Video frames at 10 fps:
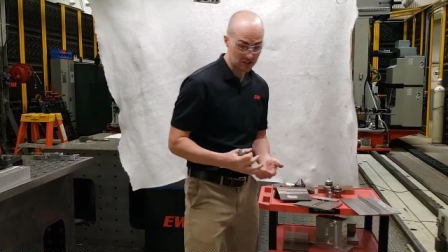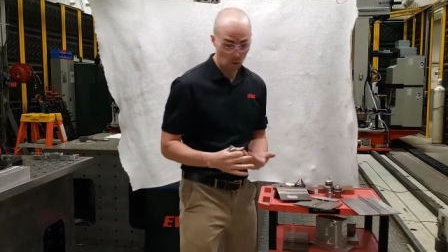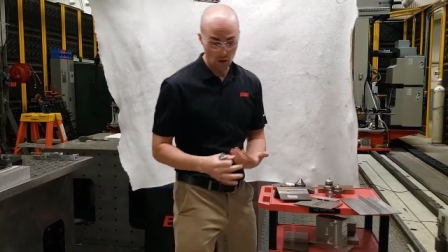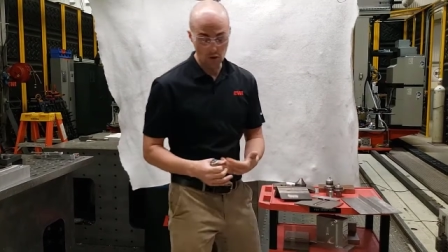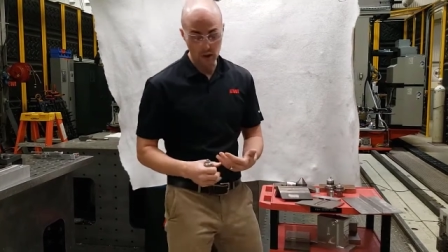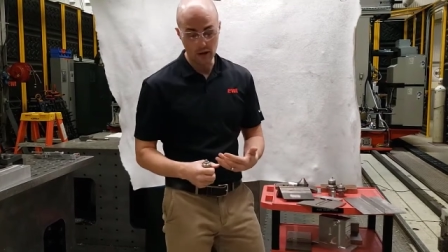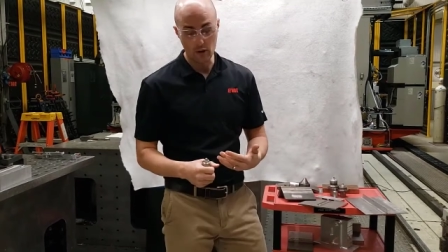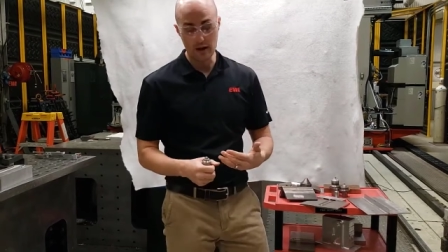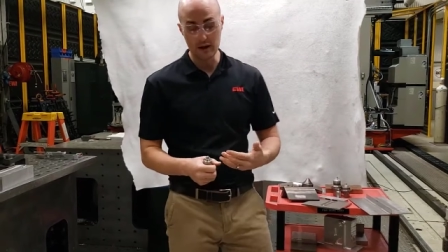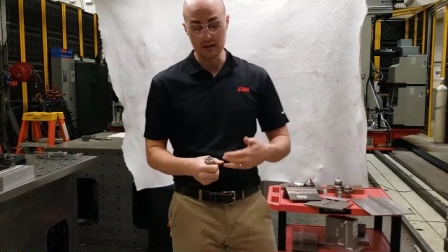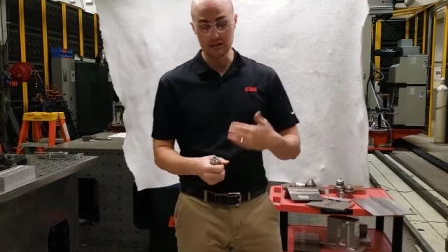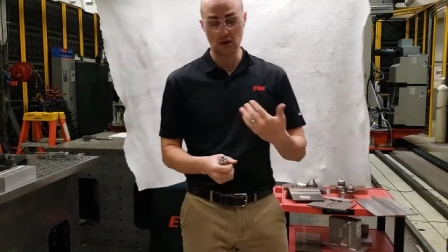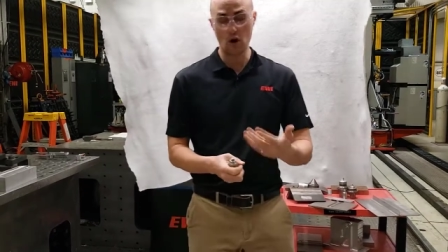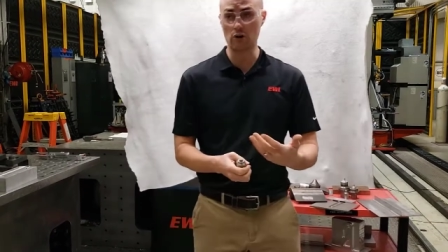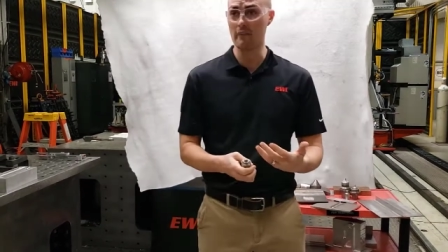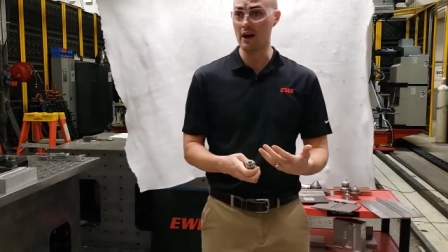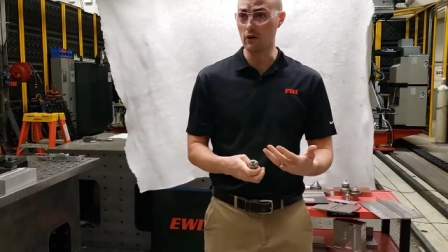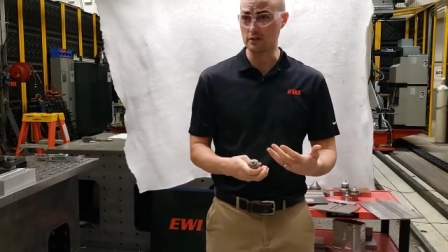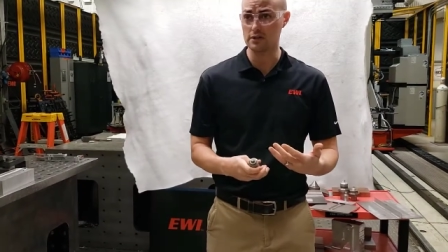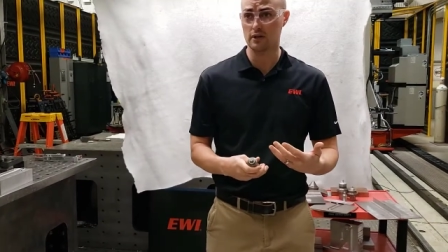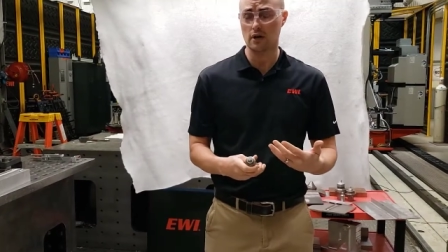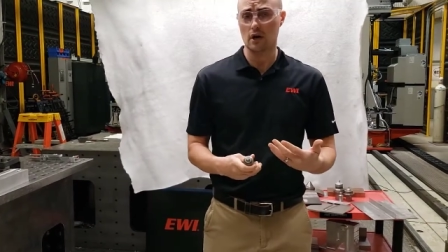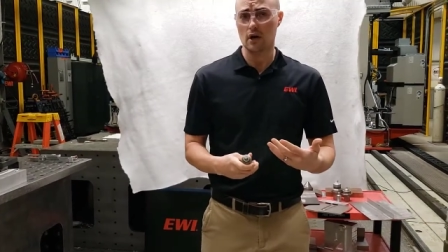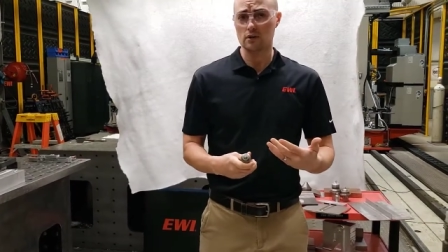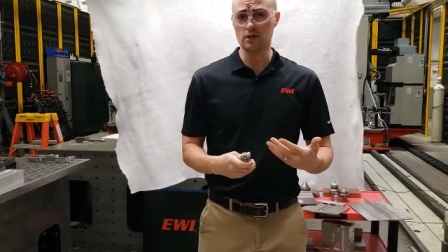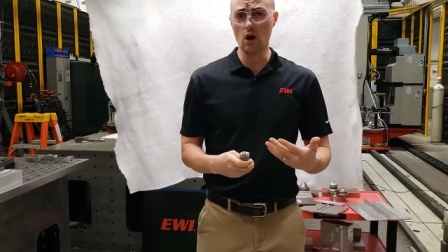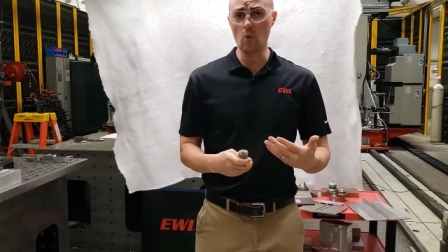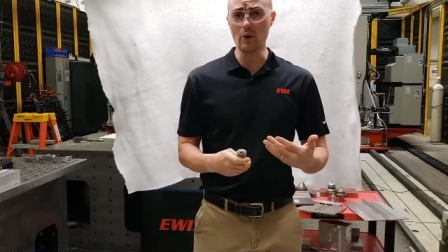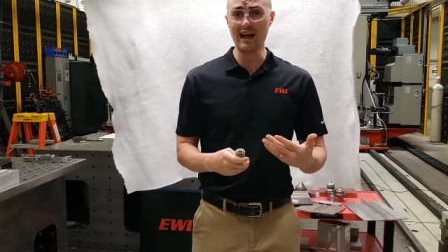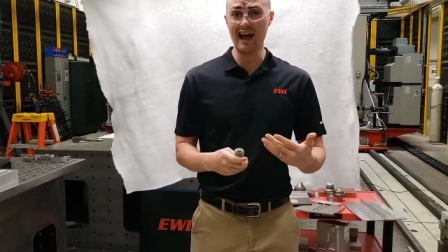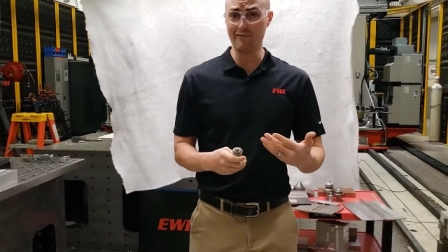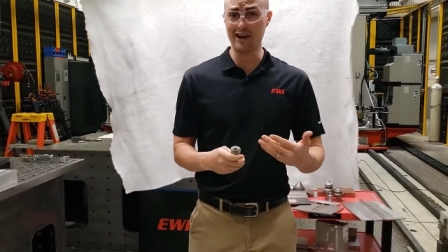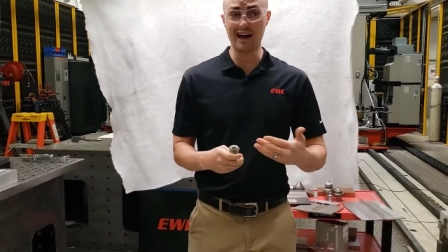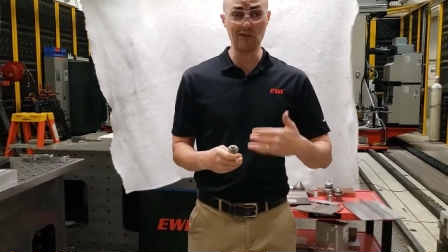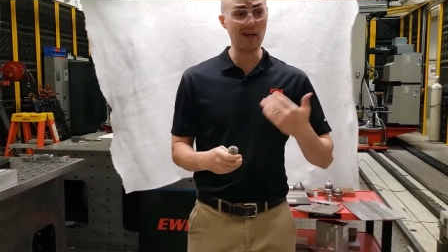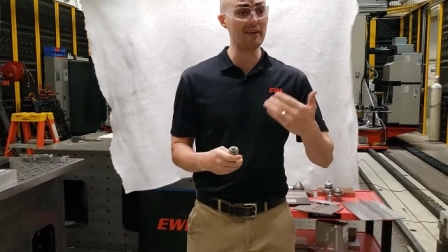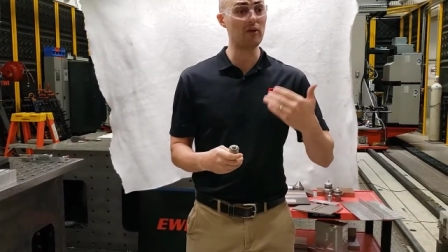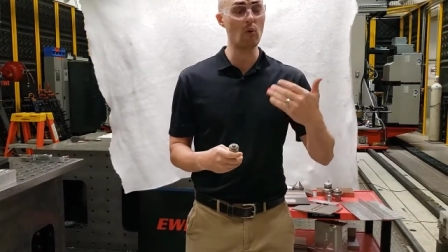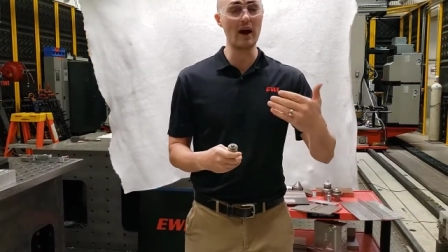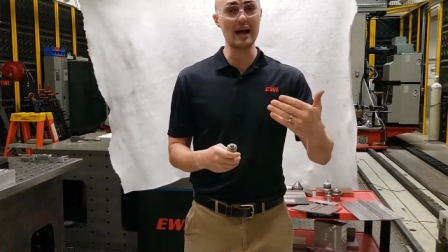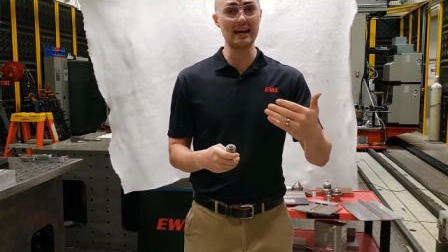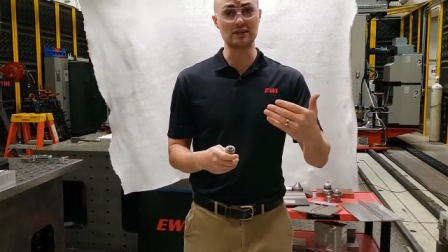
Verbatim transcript: is a world leader in is hard metals. So we have kind of led the way